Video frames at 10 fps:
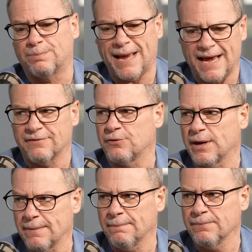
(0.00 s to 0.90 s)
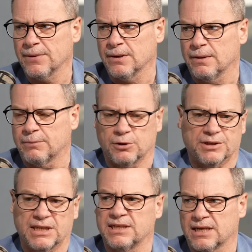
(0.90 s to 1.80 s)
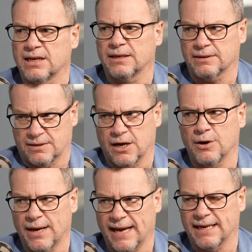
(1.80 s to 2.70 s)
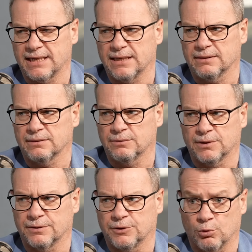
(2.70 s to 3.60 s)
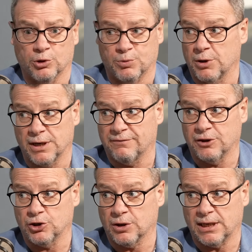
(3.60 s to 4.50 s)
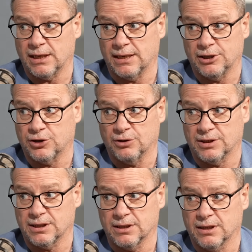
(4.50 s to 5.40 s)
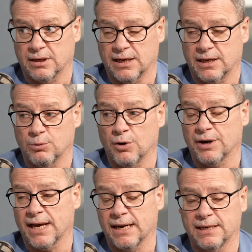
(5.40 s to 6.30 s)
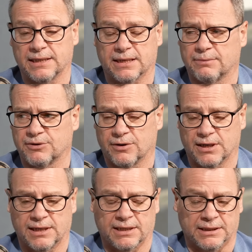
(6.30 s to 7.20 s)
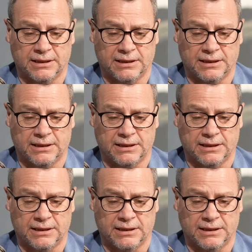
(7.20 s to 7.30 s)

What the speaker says: bad for him, because he's going to go handy. Yeah. Well, the horse won't give the jockey any chance. He's going to go handy. Warren Kennedy's come to ride it, hasn't he?